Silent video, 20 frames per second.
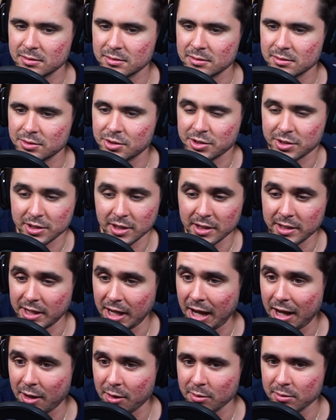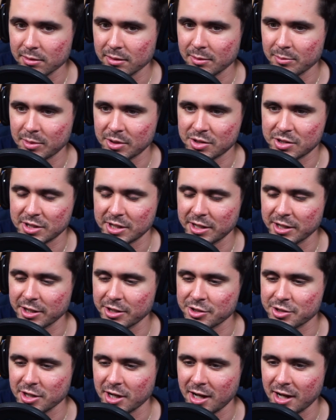She's good now. I mean, she did a
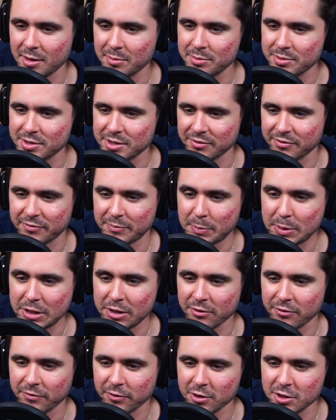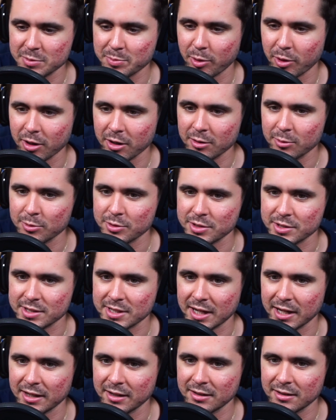good job. She beat her first part, which is
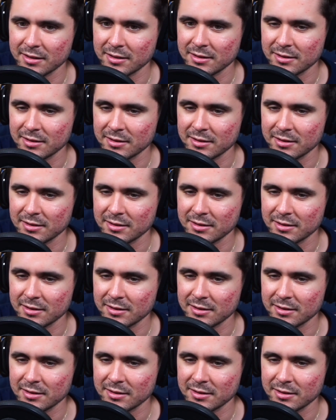tight.